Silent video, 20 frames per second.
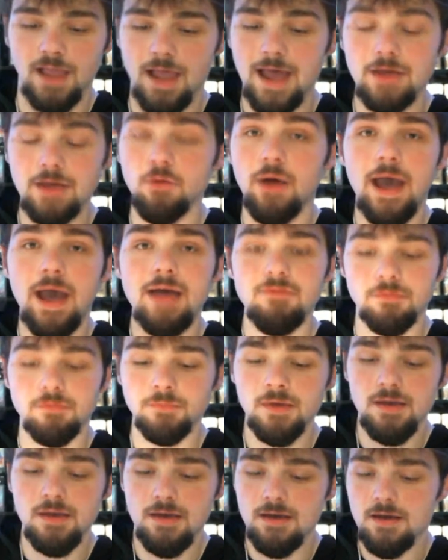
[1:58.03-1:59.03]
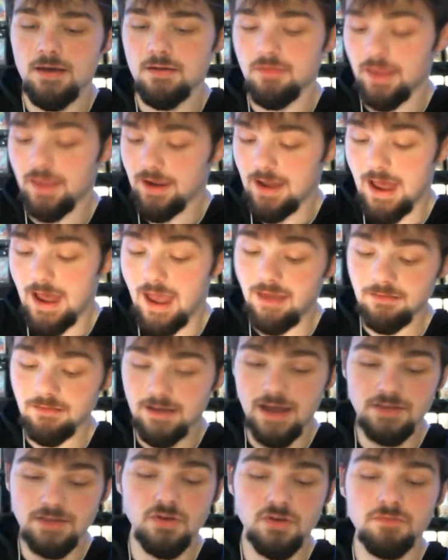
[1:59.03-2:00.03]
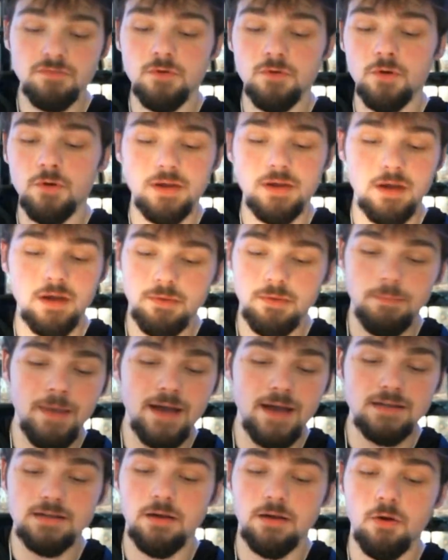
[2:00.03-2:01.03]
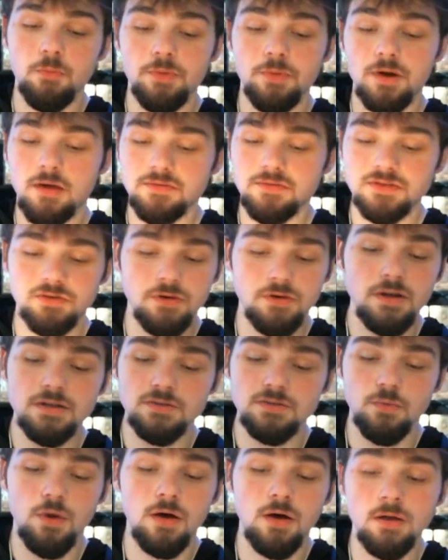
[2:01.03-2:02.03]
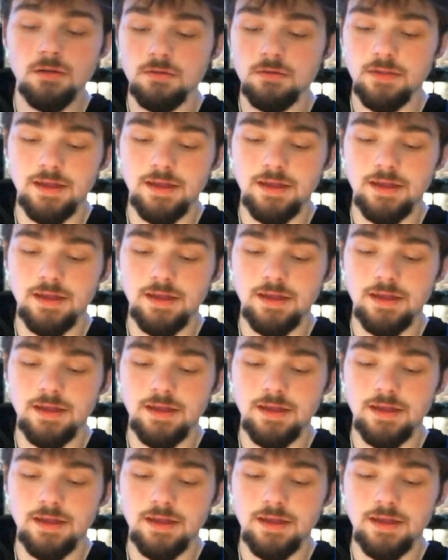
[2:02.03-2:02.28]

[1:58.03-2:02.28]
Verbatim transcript: I don't have them like I guys, you have no idea how many packs I open off screen as well.